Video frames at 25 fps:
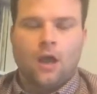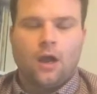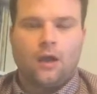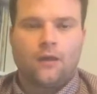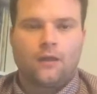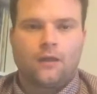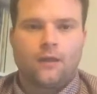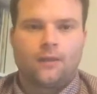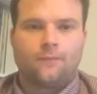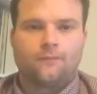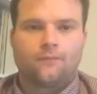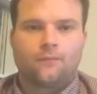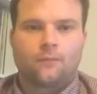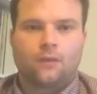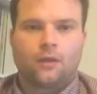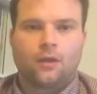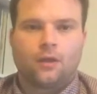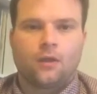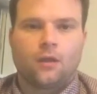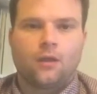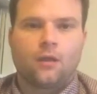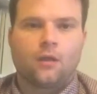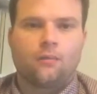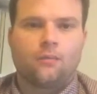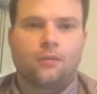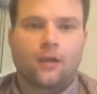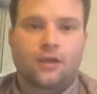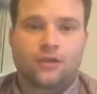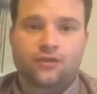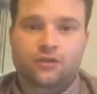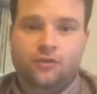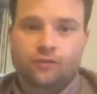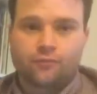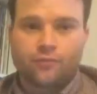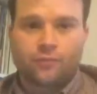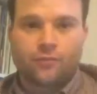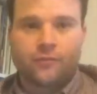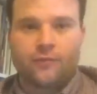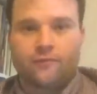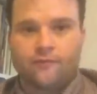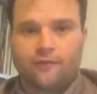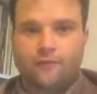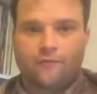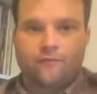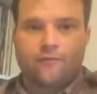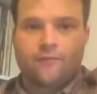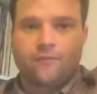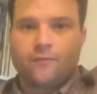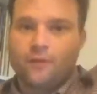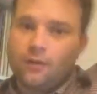there, as you probably
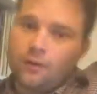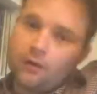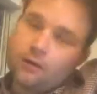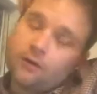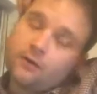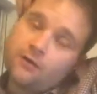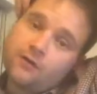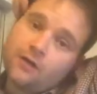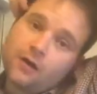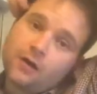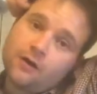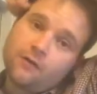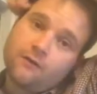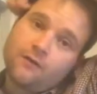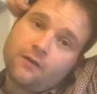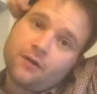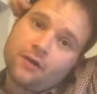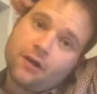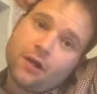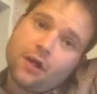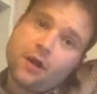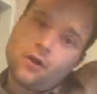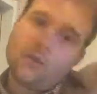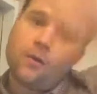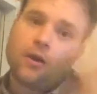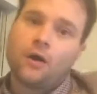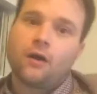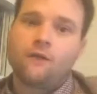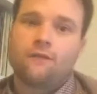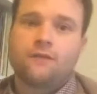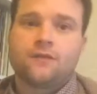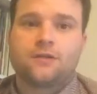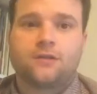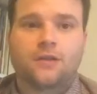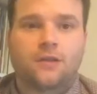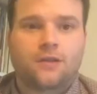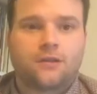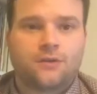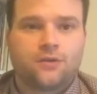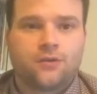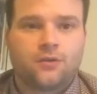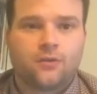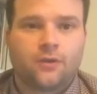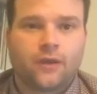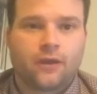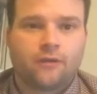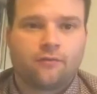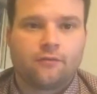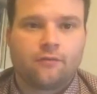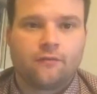read from the title of the video, I've decided to
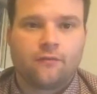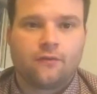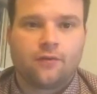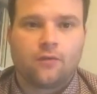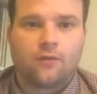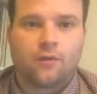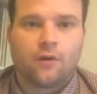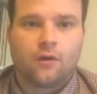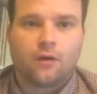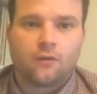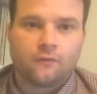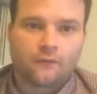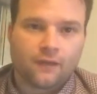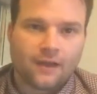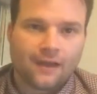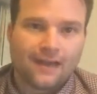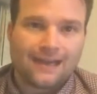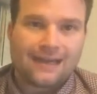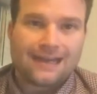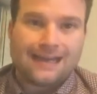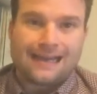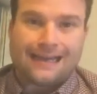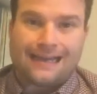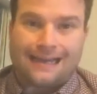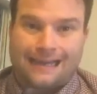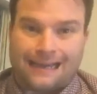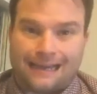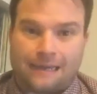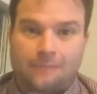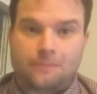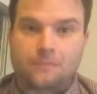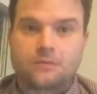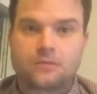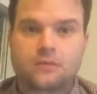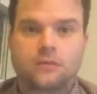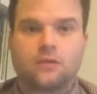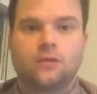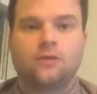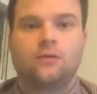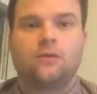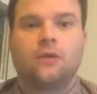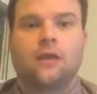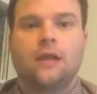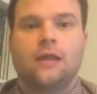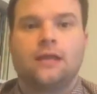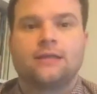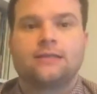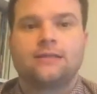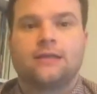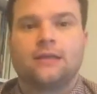do a review of a absolute
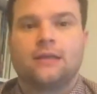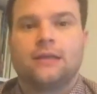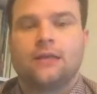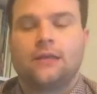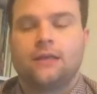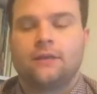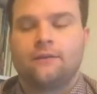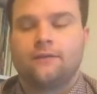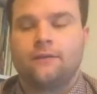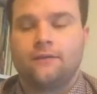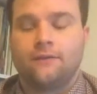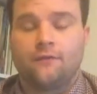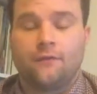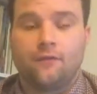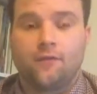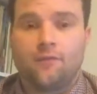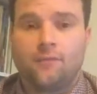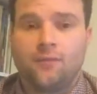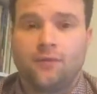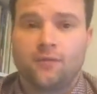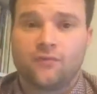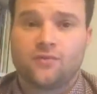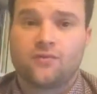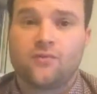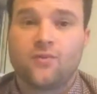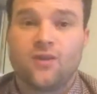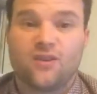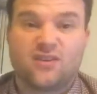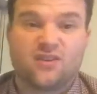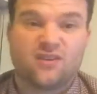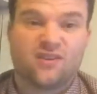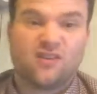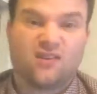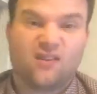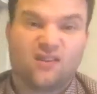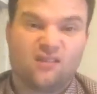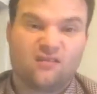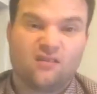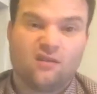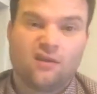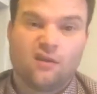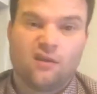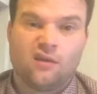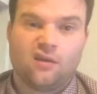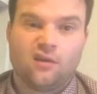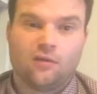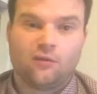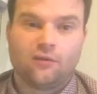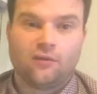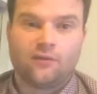classic. If you follow me on Twitter, then
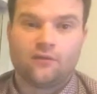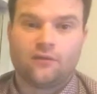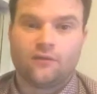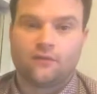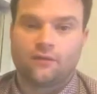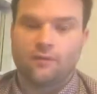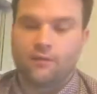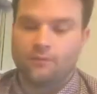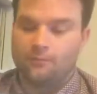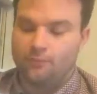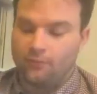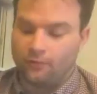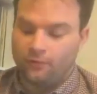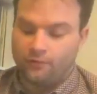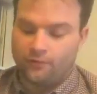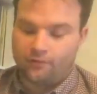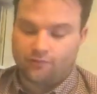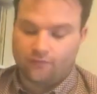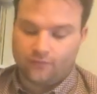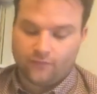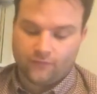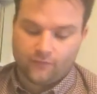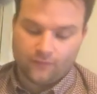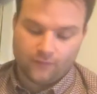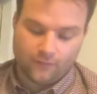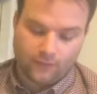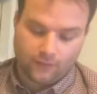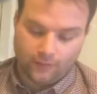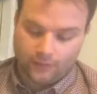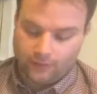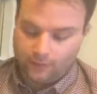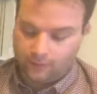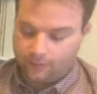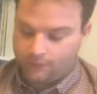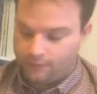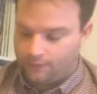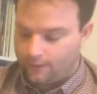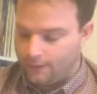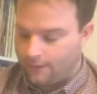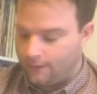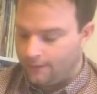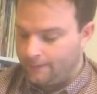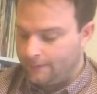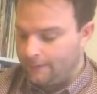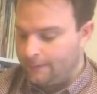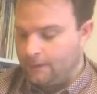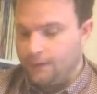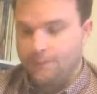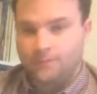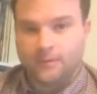you'll notice that I bought this recently and
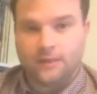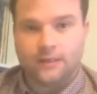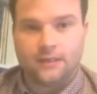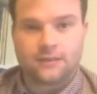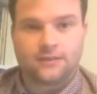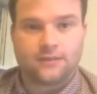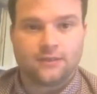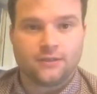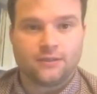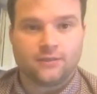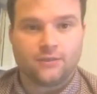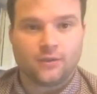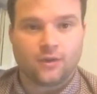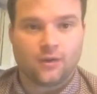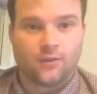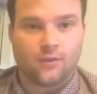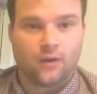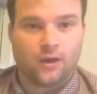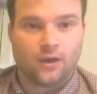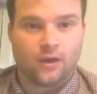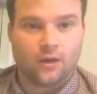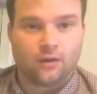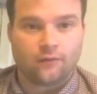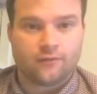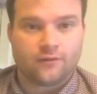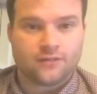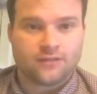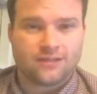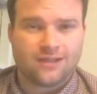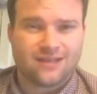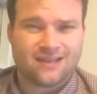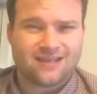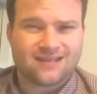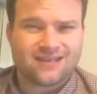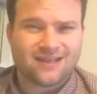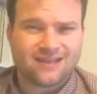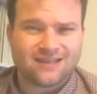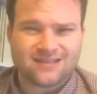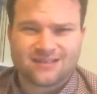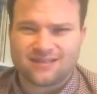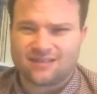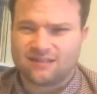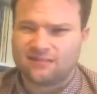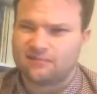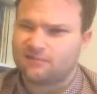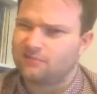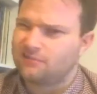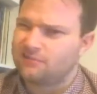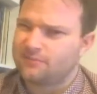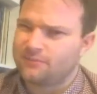been listening to it quite a lot recently. It's
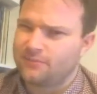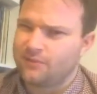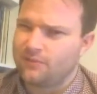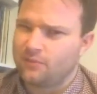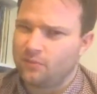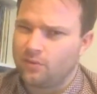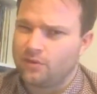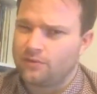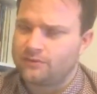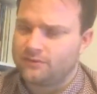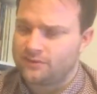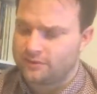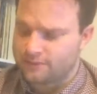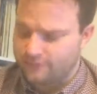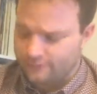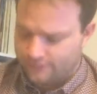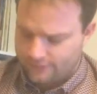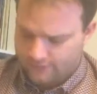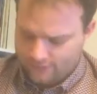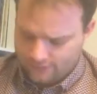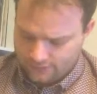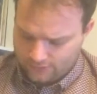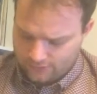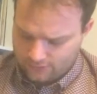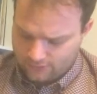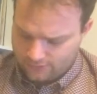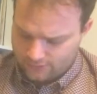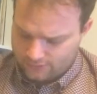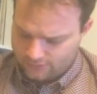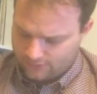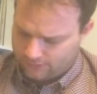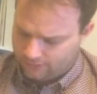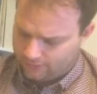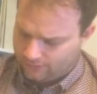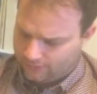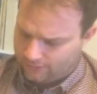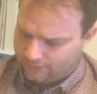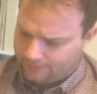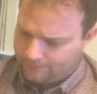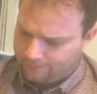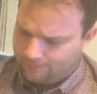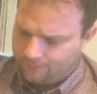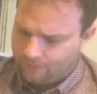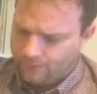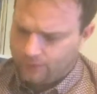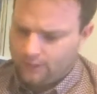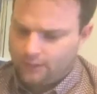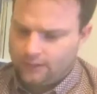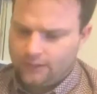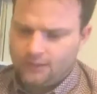been a while since I've listened to it, so
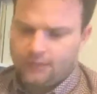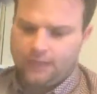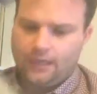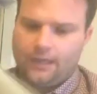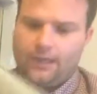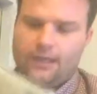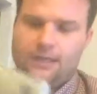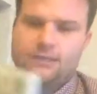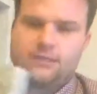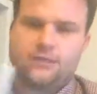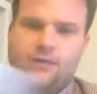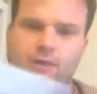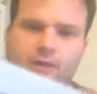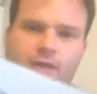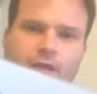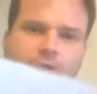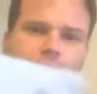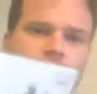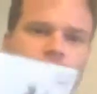yeah, it's OK